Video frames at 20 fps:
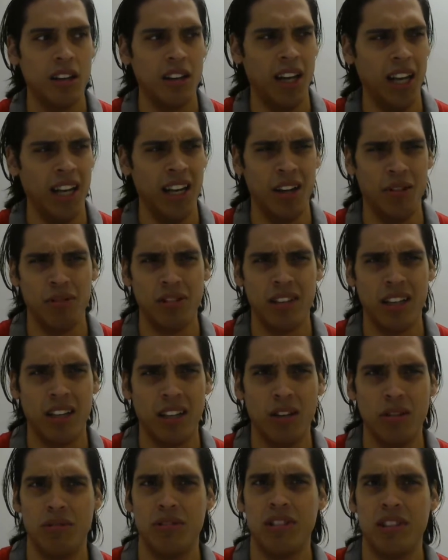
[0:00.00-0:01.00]
And I was like,
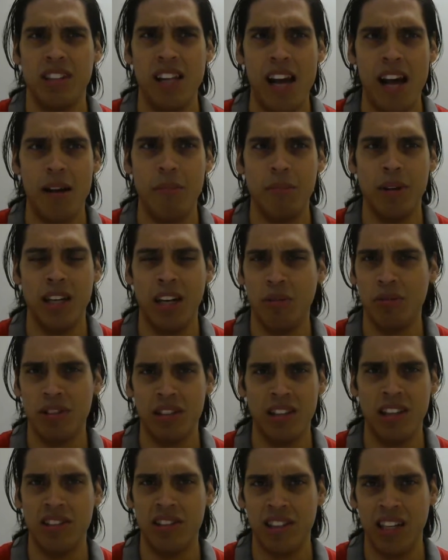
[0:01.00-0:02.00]
oh snap! And that was
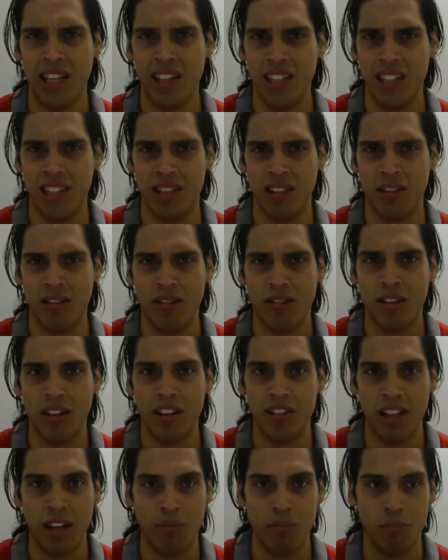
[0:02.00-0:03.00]
a lesson I need to learn
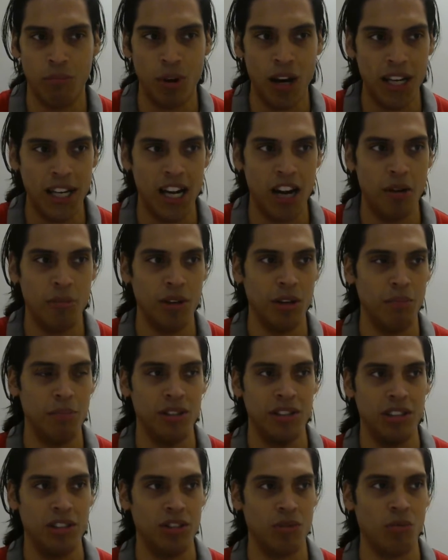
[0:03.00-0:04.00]
because I'm in a
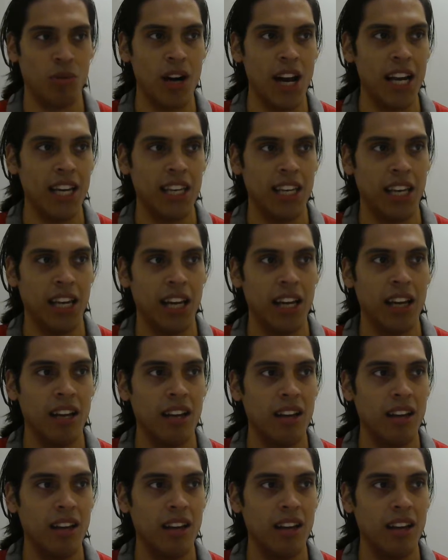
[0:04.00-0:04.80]
position where I can't